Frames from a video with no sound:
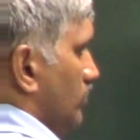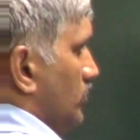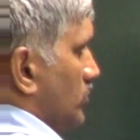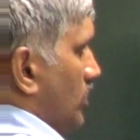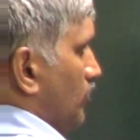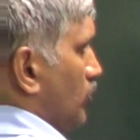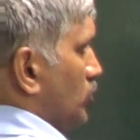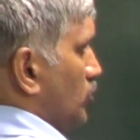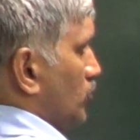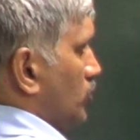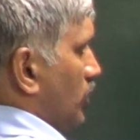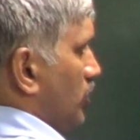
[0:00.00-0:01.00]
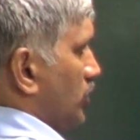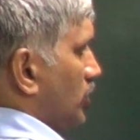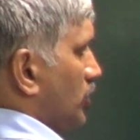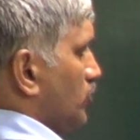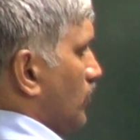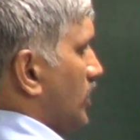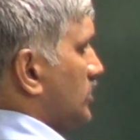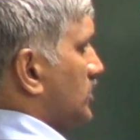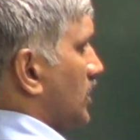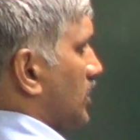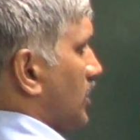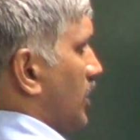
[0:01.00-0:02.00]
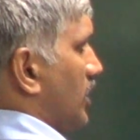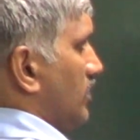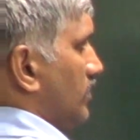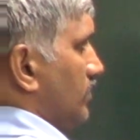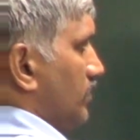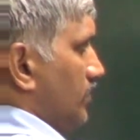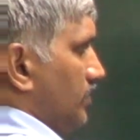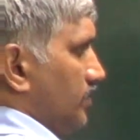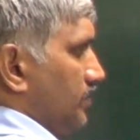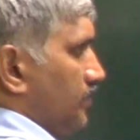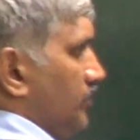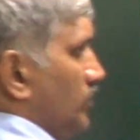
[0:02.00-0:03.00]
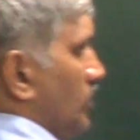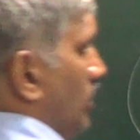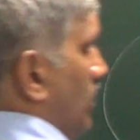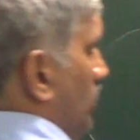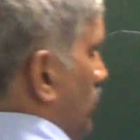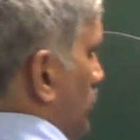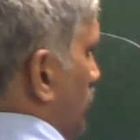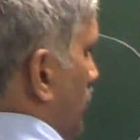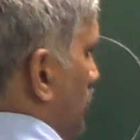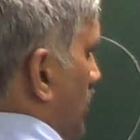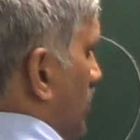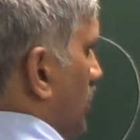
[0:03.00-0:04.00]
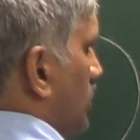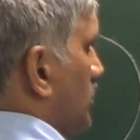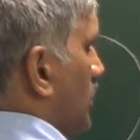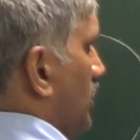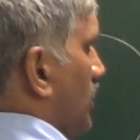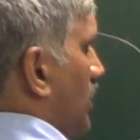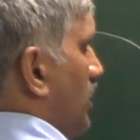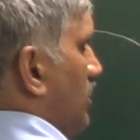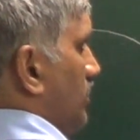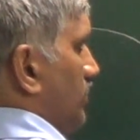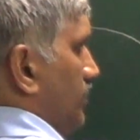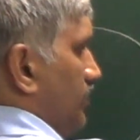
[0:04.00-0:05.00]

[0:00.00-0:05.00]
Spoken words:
Suppose you see this is one circle, this is another circle,